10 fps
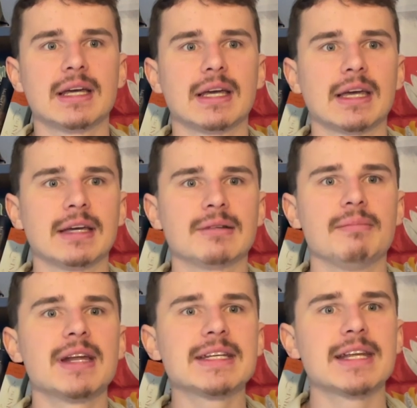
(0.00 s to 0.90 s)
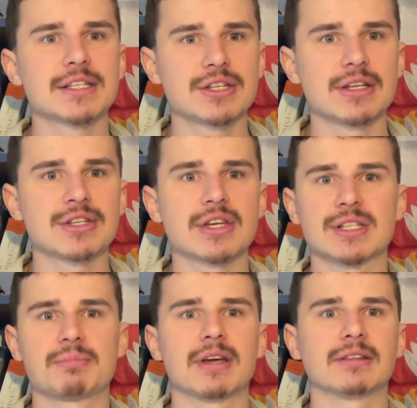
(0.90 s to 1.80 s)
and many dissidents,
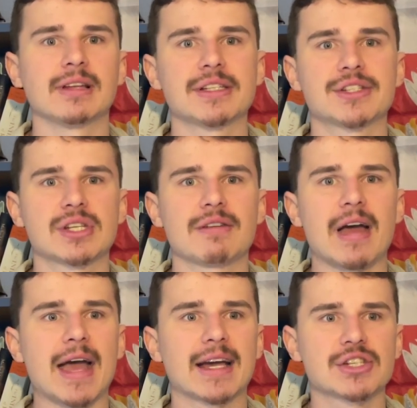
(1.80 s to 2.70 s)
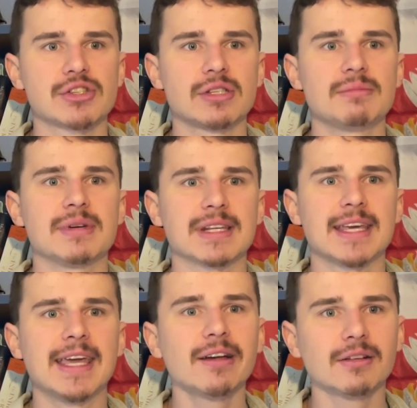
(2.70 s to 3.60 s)
as Ben lists, have actually been
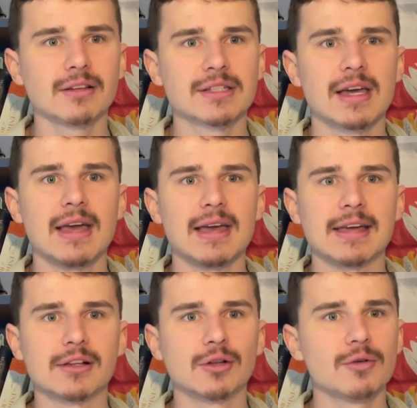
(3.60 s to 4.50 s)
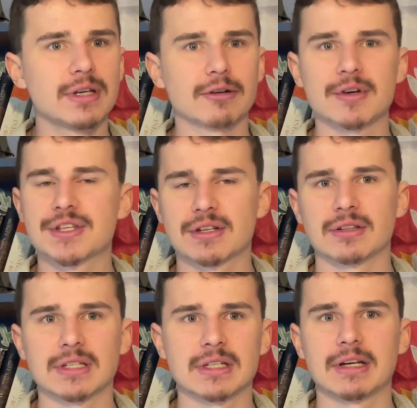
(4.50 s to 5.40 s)
killed, including
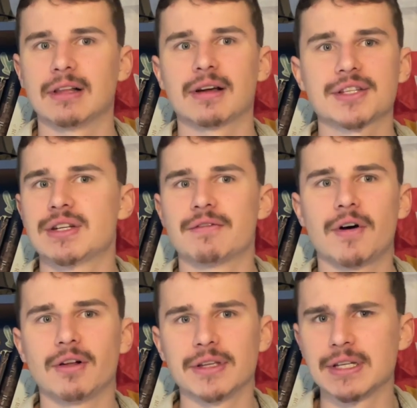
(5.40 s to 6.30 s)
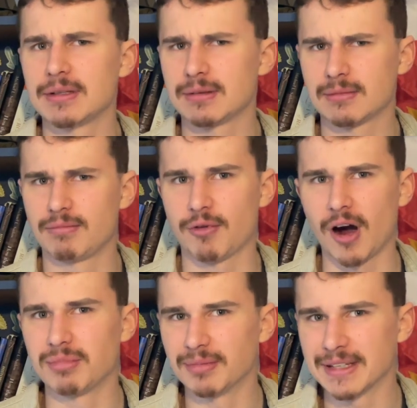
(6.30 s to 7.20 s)
recently Alexei Navalny,
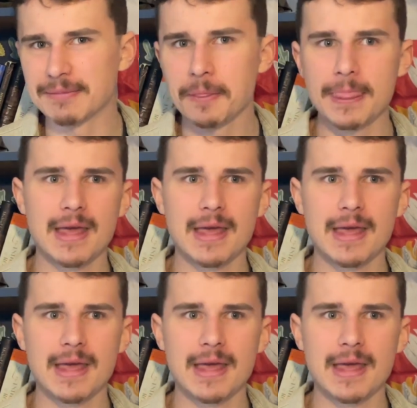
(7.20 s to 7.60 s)
probably.